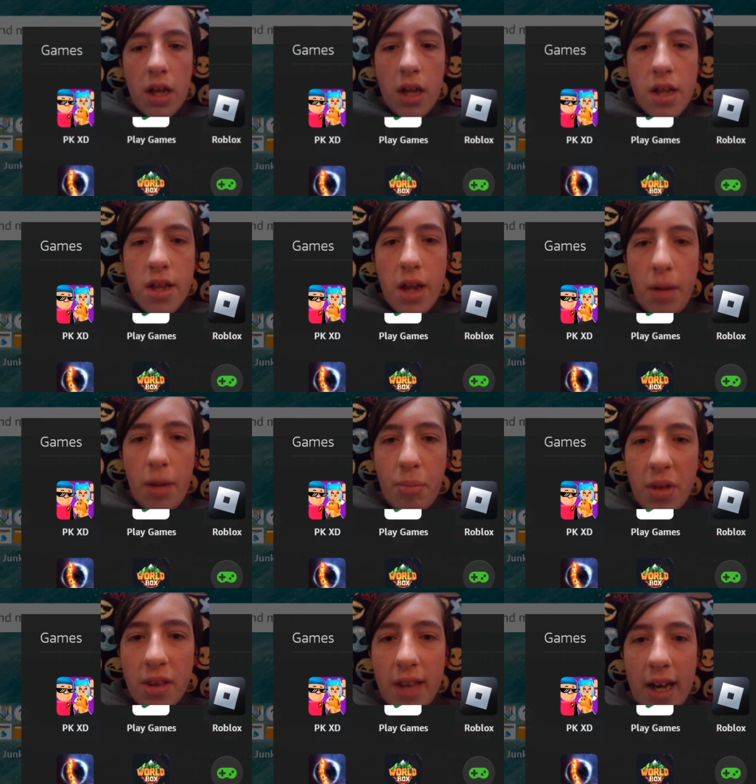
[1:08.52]
Yep,
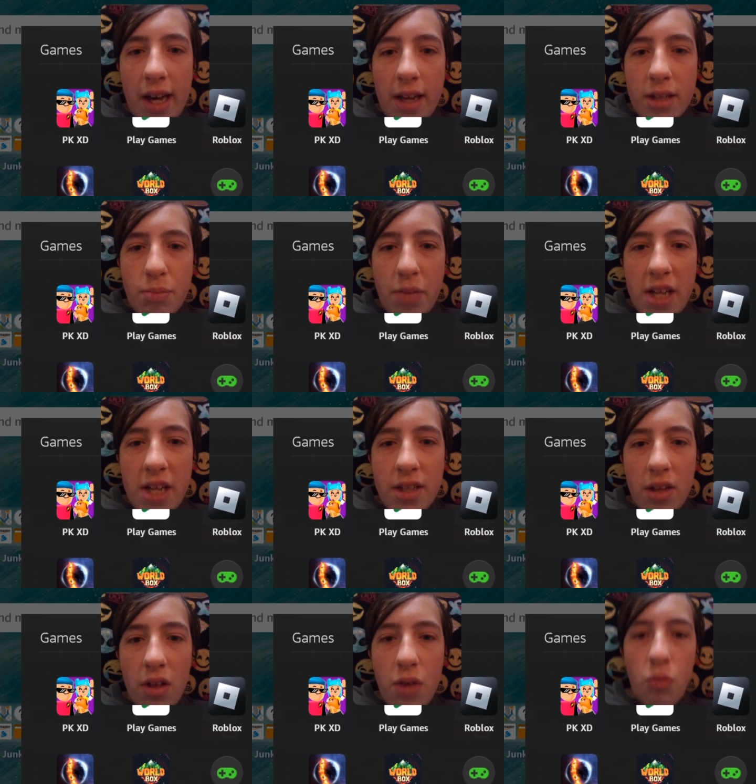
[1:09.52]
that is
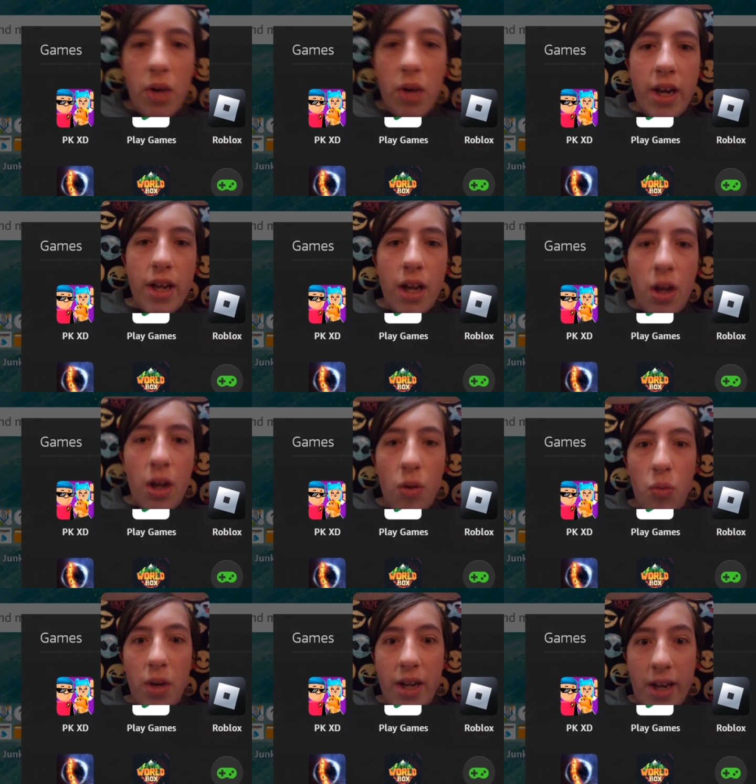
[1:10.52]
basically what it
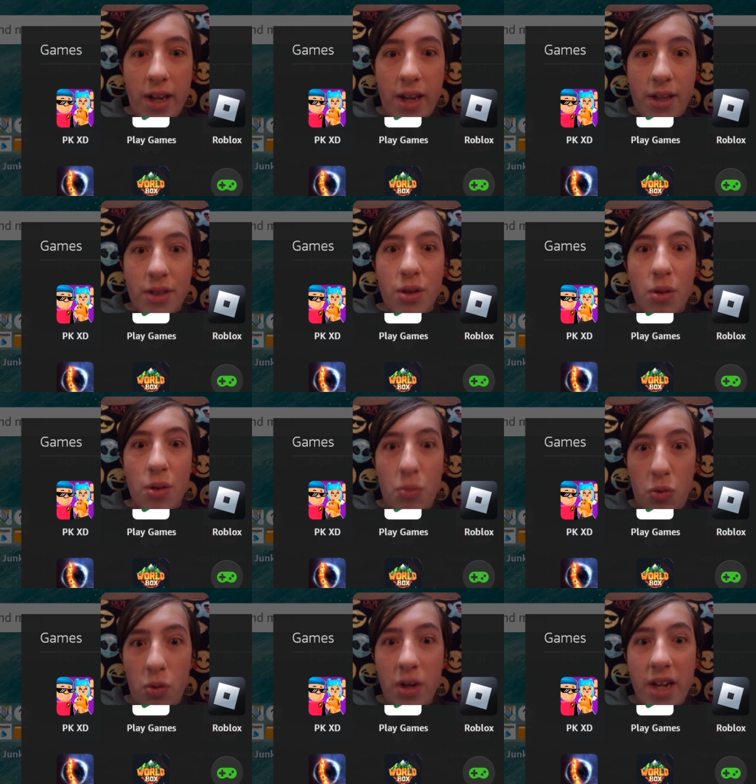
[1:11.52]
is.
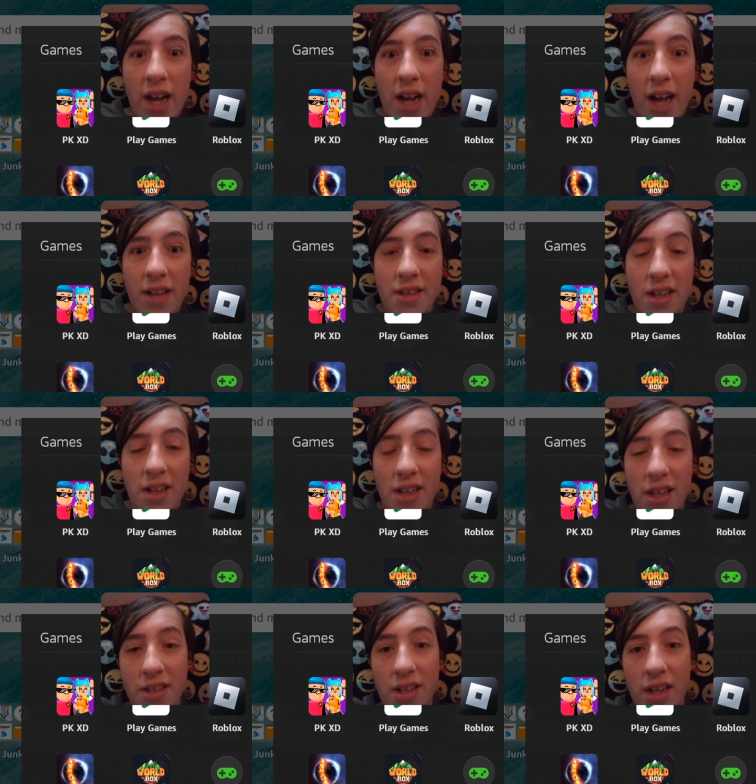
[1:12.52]
Pretty hectic,
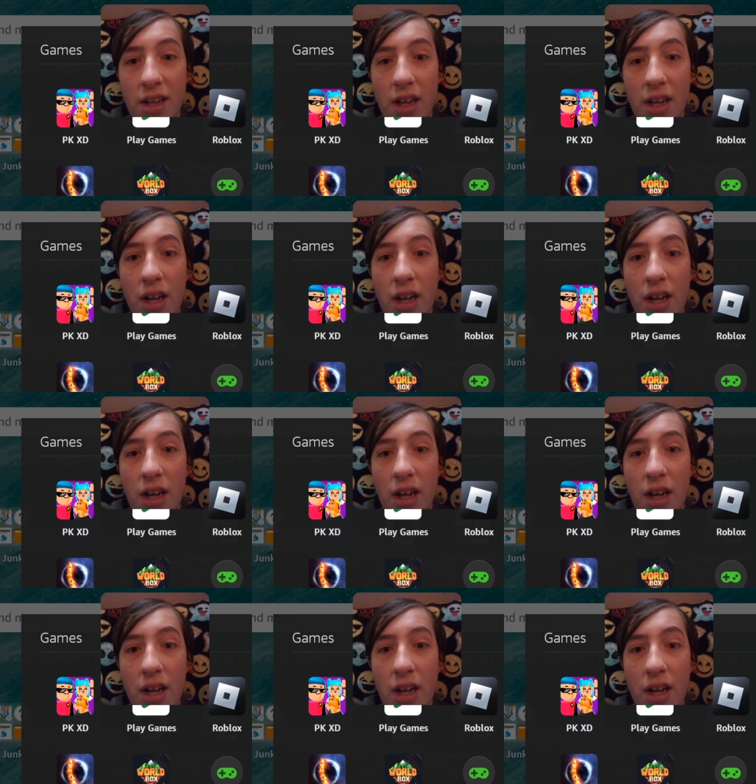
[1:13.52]
isn't it?